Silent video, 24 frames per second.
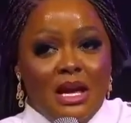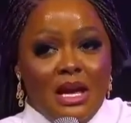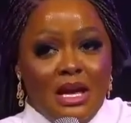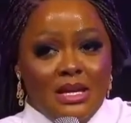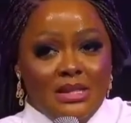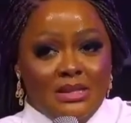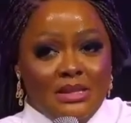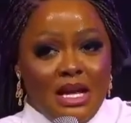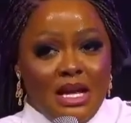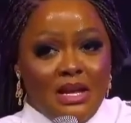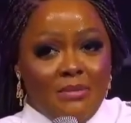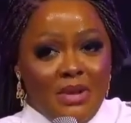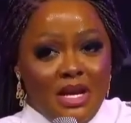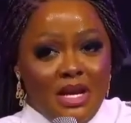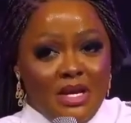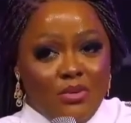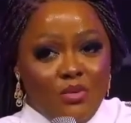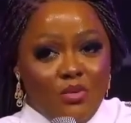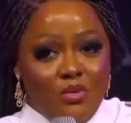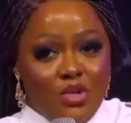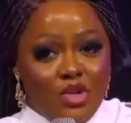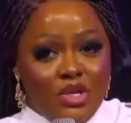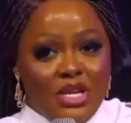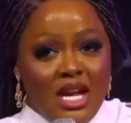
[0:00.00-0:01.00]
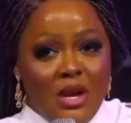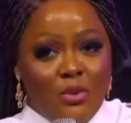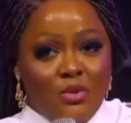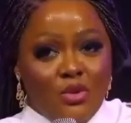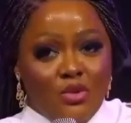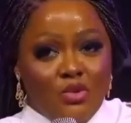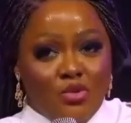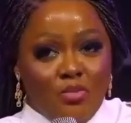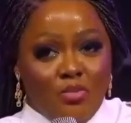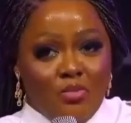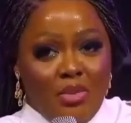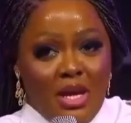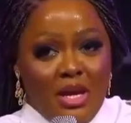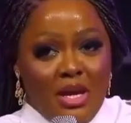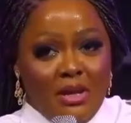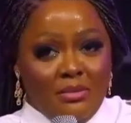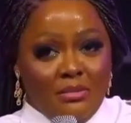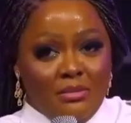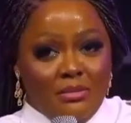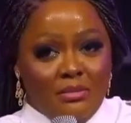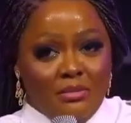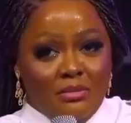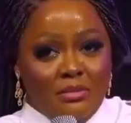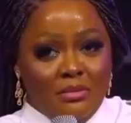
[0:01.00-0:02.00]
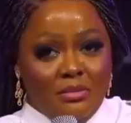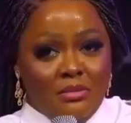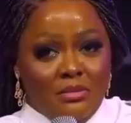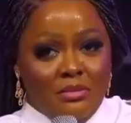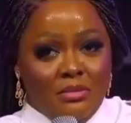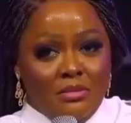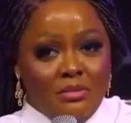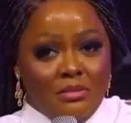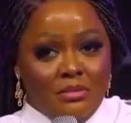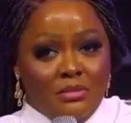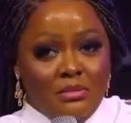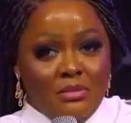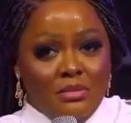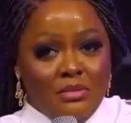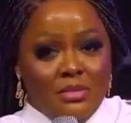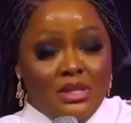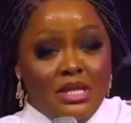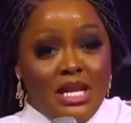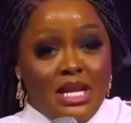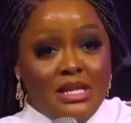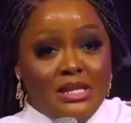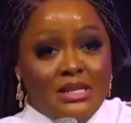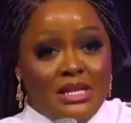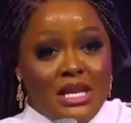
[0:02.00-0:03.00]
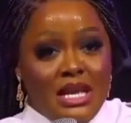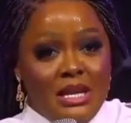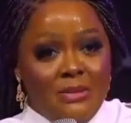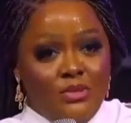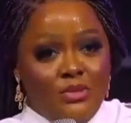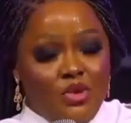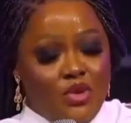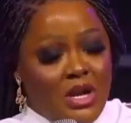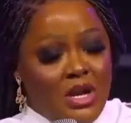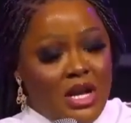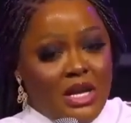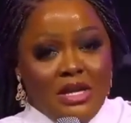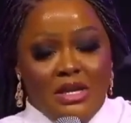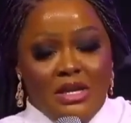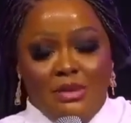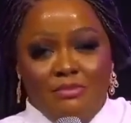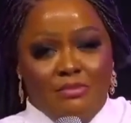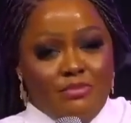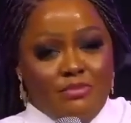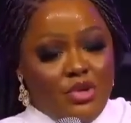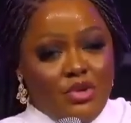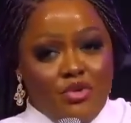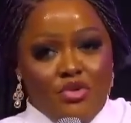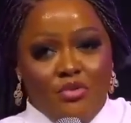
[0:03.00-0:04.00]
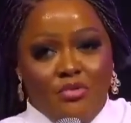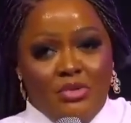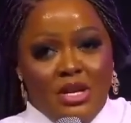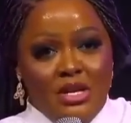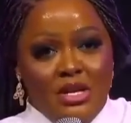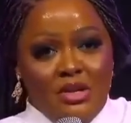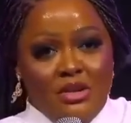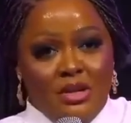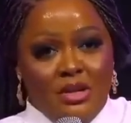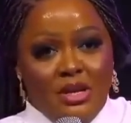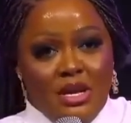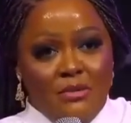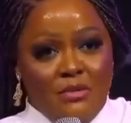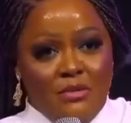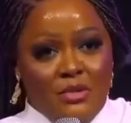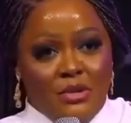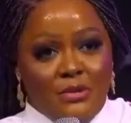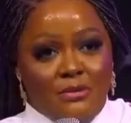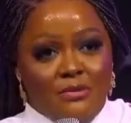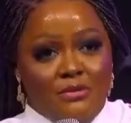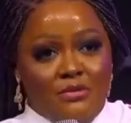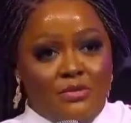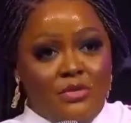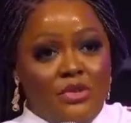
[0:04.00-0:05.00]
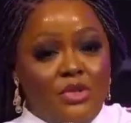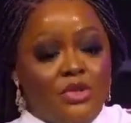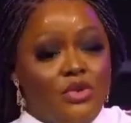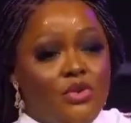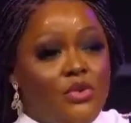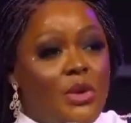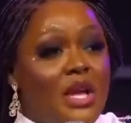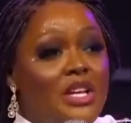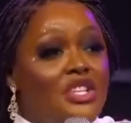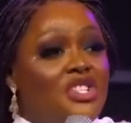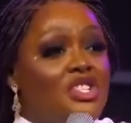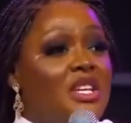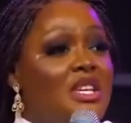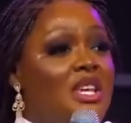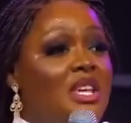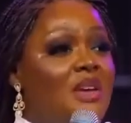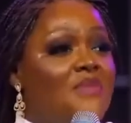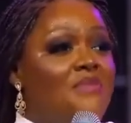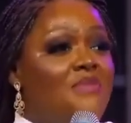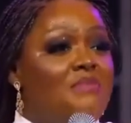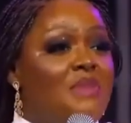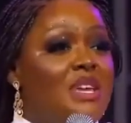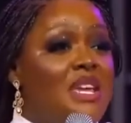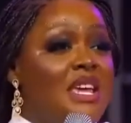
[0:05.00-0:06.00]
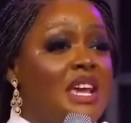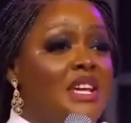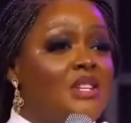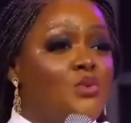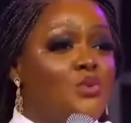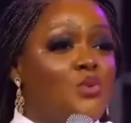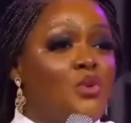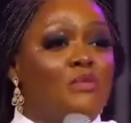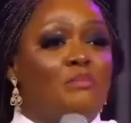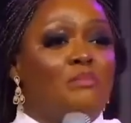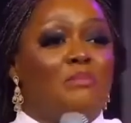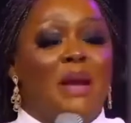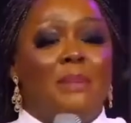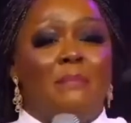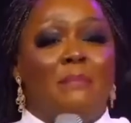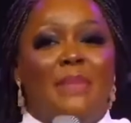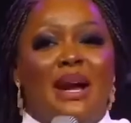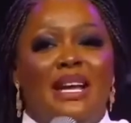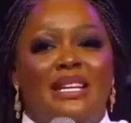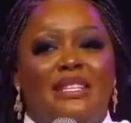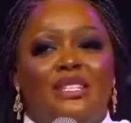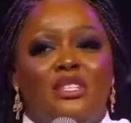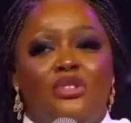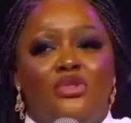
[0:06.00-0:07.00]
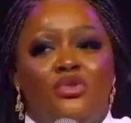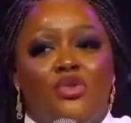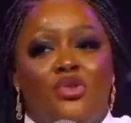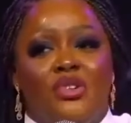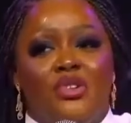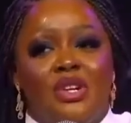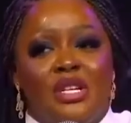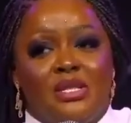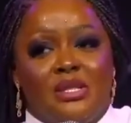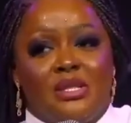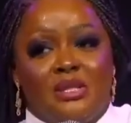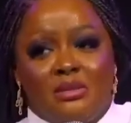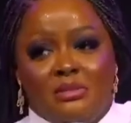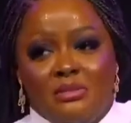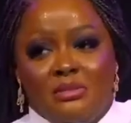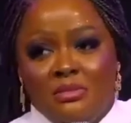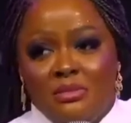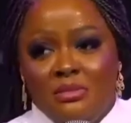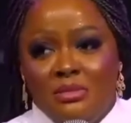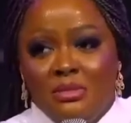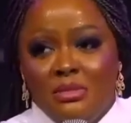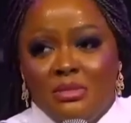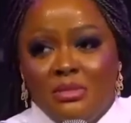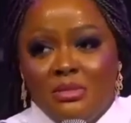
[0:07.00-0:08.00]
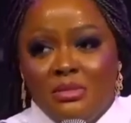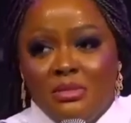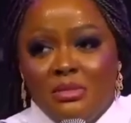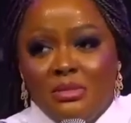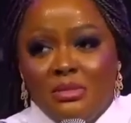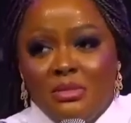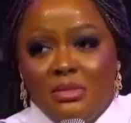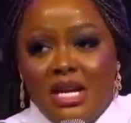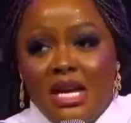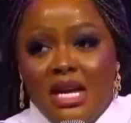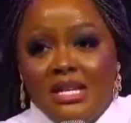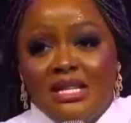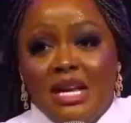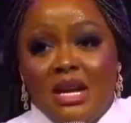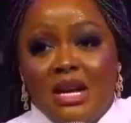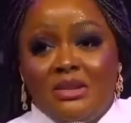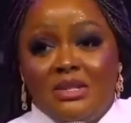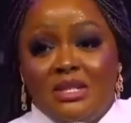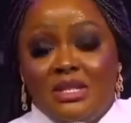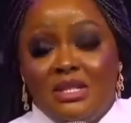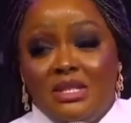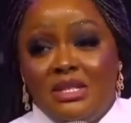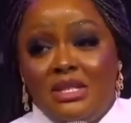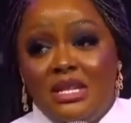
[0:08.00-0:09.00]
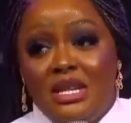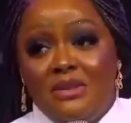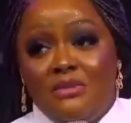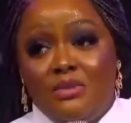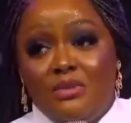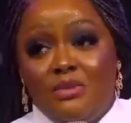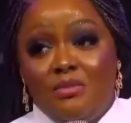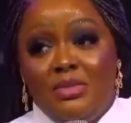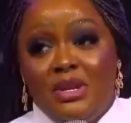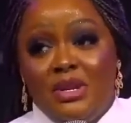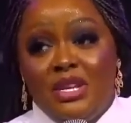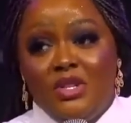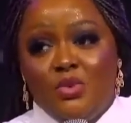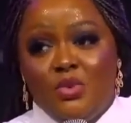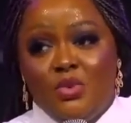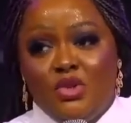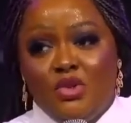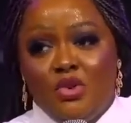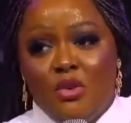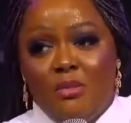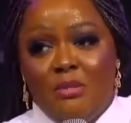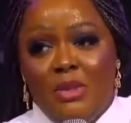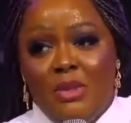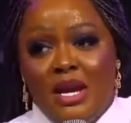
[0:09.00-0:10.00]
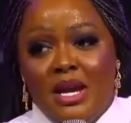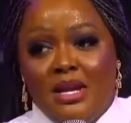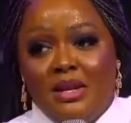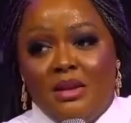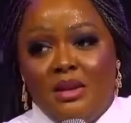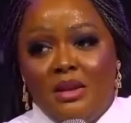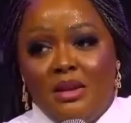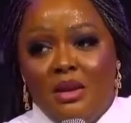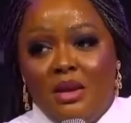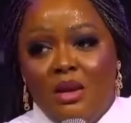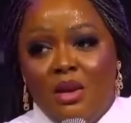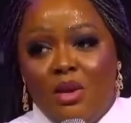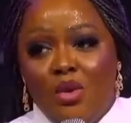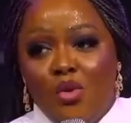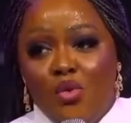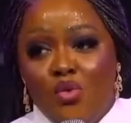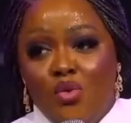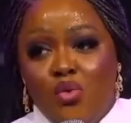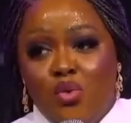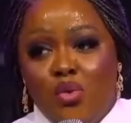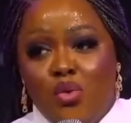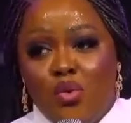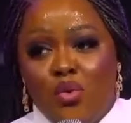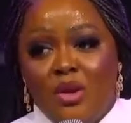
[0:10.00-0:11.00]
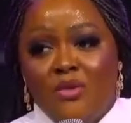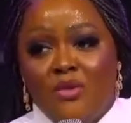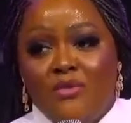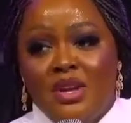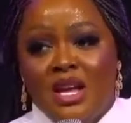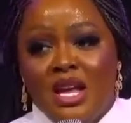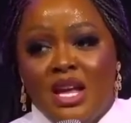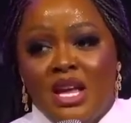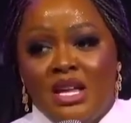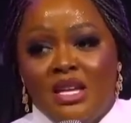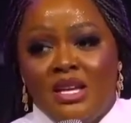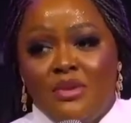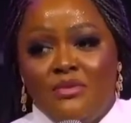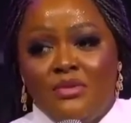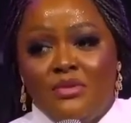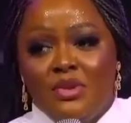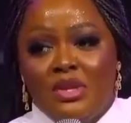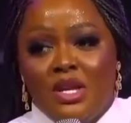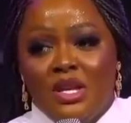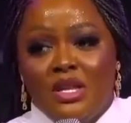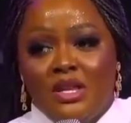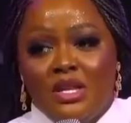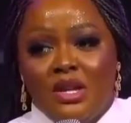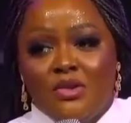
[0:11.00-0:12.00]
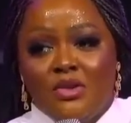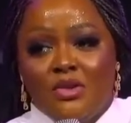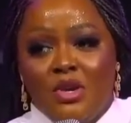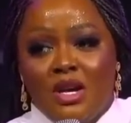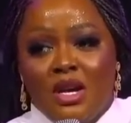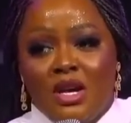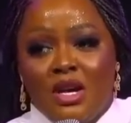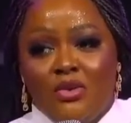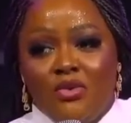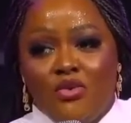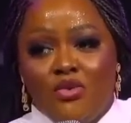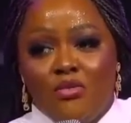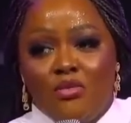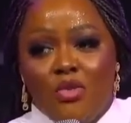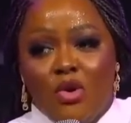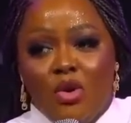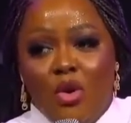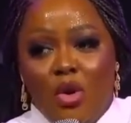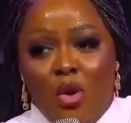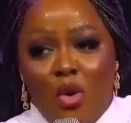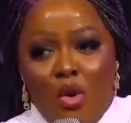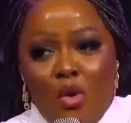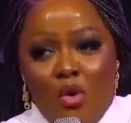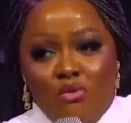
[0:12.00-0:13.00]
I stand by the word, I want to pay. Next time you can borrow me any other money. So as she gave me, guess what? My mind did not rest. That's how the devil plays with your mind. If he can give you 10,000, he can do more.